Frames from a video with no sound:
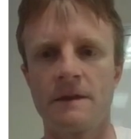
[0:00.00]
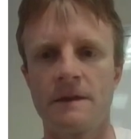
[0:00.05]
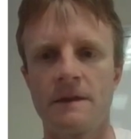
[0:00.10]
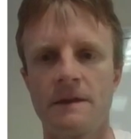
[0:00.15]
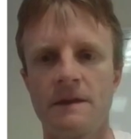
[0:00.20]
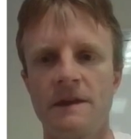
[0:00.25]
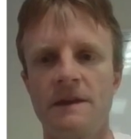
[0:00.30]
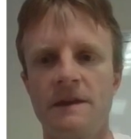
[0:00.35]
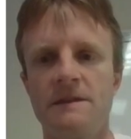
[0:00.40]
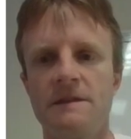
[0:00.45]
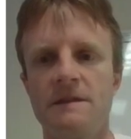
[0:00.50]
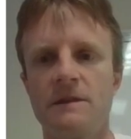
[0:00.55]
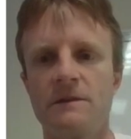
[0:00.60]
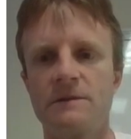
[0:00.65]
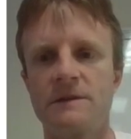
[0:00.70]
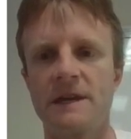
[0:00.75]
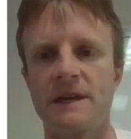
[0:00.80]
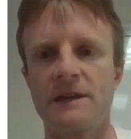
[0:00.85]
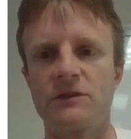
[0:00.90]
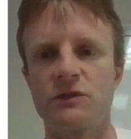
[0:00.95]
In the
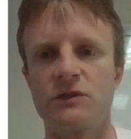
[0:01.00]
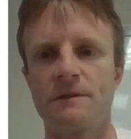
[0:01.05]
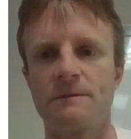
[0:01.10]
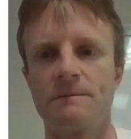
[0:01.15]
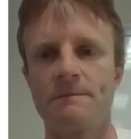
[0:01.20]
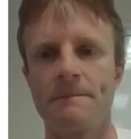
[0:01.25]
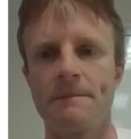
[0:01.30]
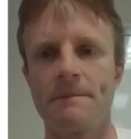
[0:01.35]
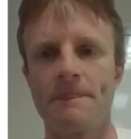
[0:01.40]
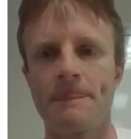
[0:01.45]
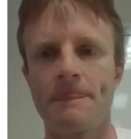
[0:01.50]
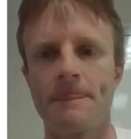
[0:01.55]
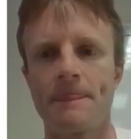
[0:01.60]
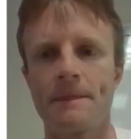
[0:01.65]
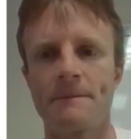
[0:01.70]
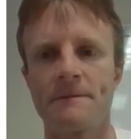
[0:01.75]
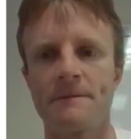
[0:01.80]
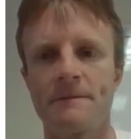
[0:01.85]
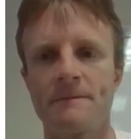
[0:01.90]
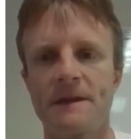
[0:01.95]
notation.
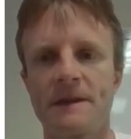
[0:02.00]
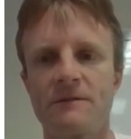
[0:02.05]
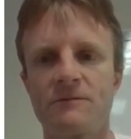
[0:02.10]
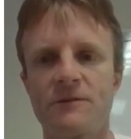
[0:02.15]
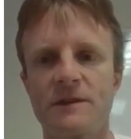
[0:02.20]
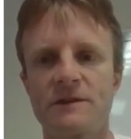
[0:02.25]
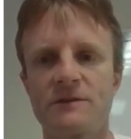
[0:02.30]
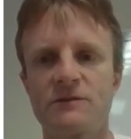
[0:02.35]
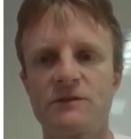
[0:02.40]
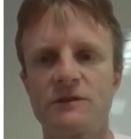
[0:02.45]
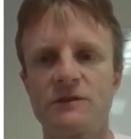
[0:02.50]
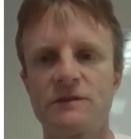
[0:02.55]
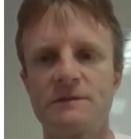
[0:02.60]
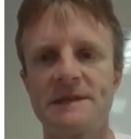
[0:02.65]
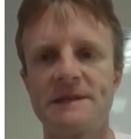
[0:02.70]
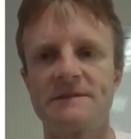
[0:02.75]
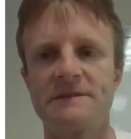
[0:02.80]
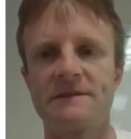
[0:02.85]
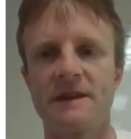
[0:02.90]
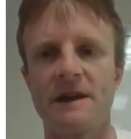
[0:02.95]
So manifest just
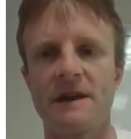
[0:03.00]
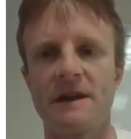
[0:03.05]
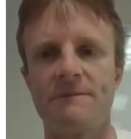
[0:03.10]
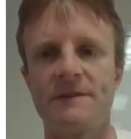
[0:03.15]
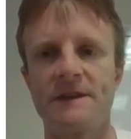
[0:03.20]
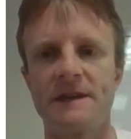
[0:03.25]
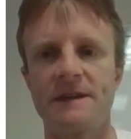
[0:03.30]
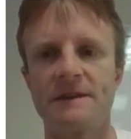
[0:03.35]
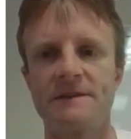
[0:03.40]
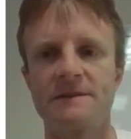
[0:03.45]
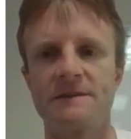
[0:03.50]
means obvious.